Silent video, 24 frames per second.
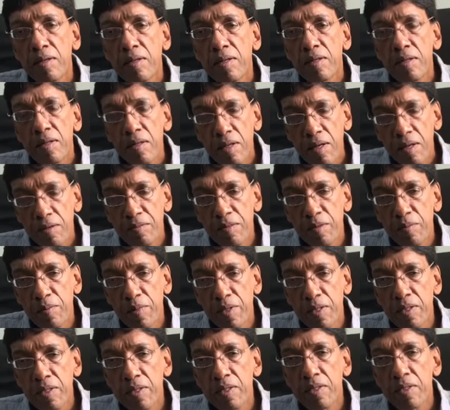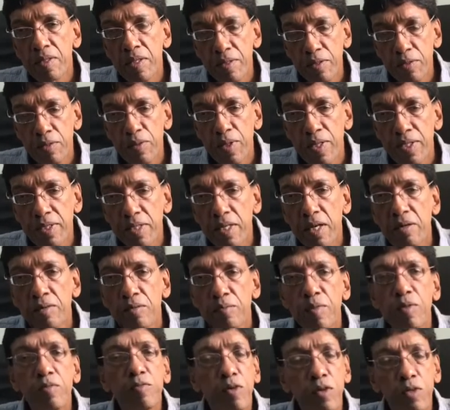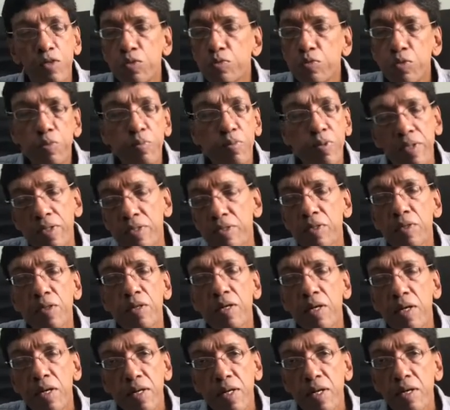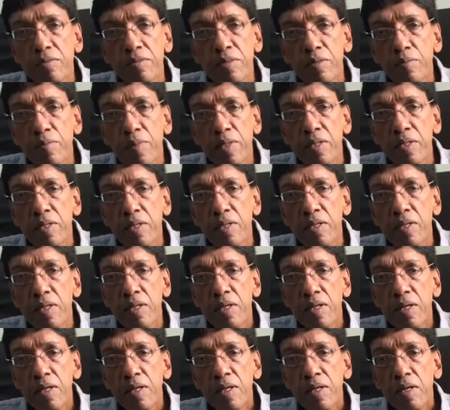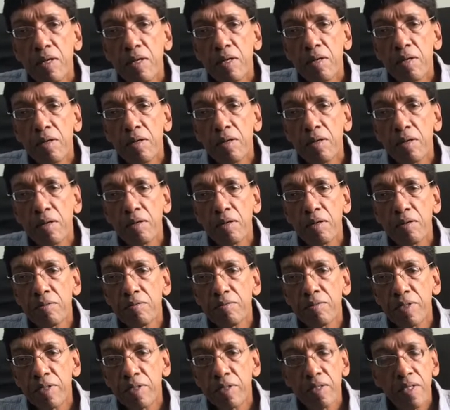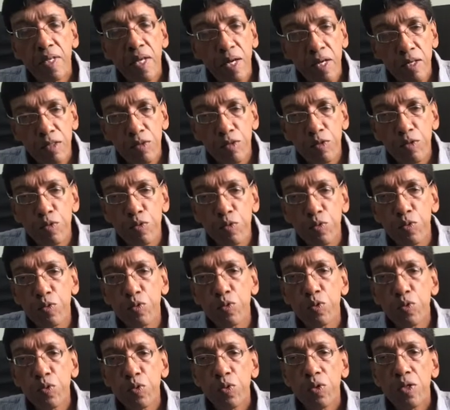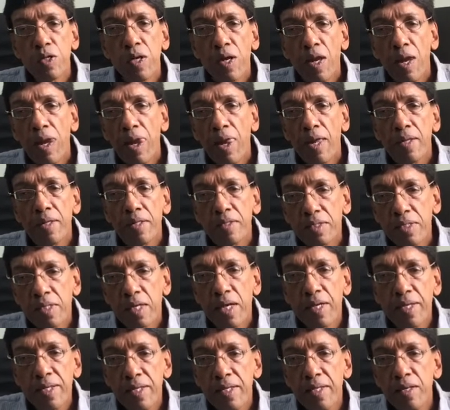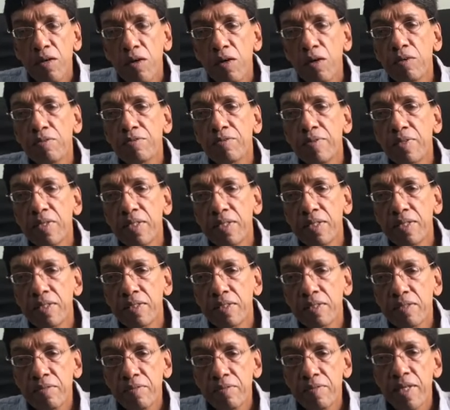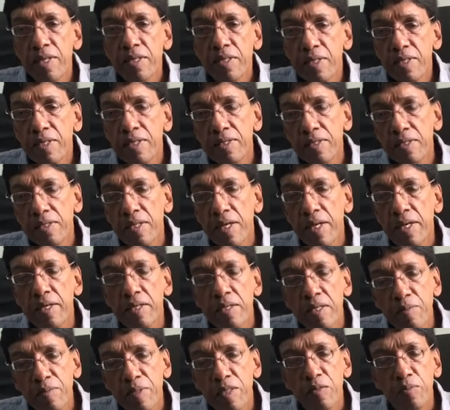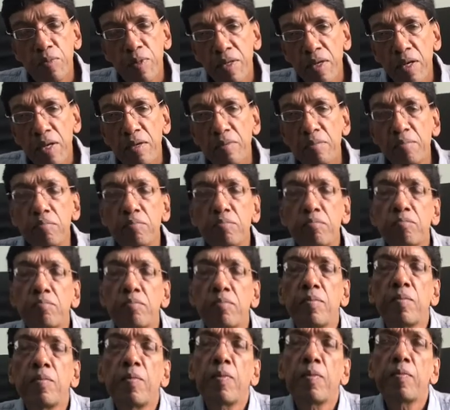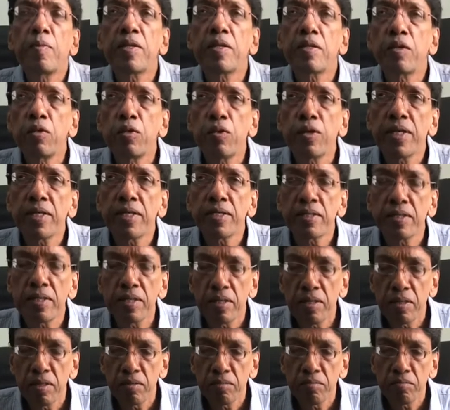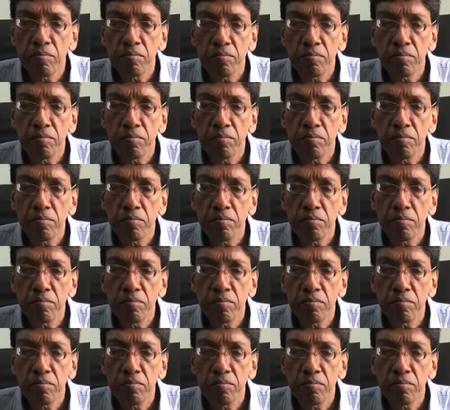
US government wants to put pressure on our government with regard to signing of these various agreements. But knowing the